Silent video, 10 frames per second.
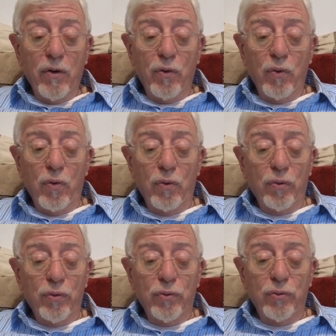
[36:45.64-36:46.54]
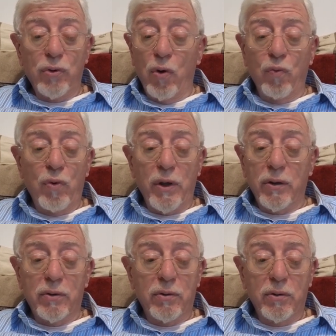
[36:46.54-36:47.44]
who don't
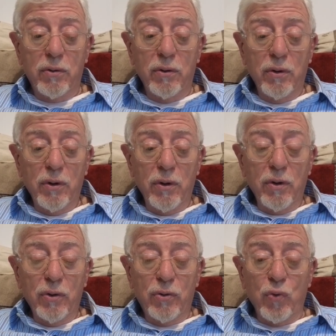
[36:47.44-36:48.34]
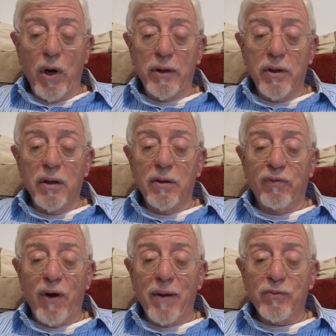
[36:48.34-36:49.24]
want to
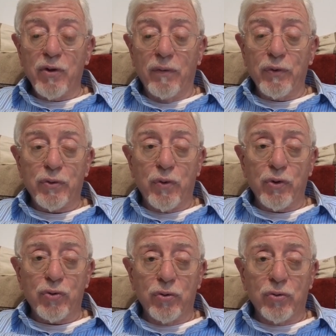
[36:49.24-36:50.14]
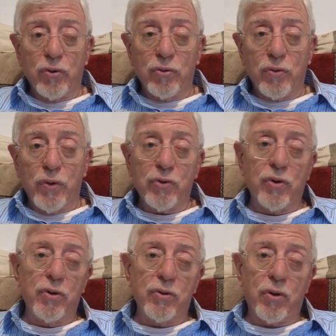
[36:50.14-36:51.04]
identify himself as Christians because
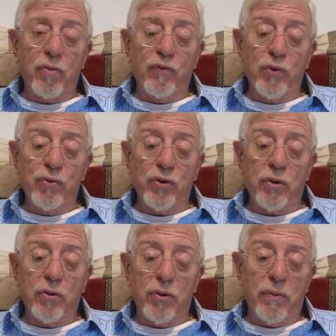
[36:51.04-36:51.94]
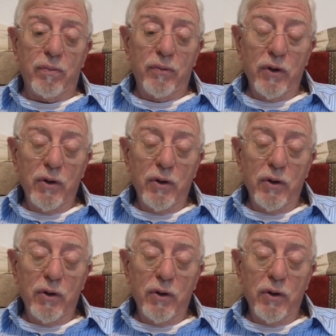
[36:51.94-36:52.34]
Christian is a confusing term.